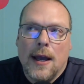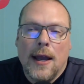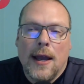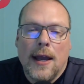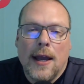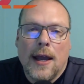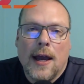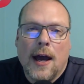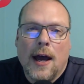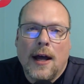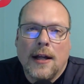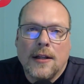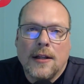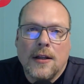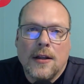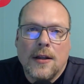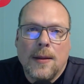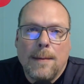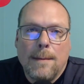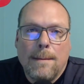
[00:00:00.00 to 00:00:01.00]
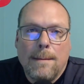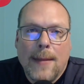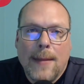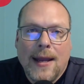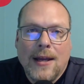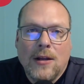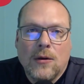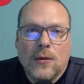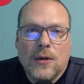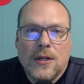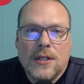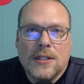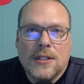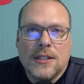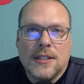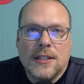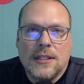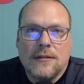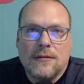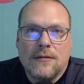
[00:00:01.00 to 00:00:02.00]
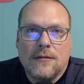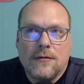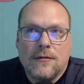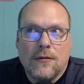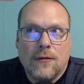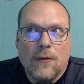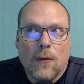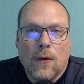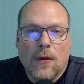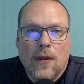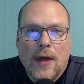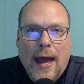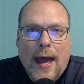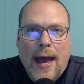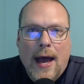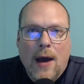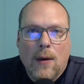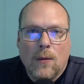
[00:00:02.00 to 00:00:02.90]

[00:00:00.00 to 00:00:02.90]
And the main reason for that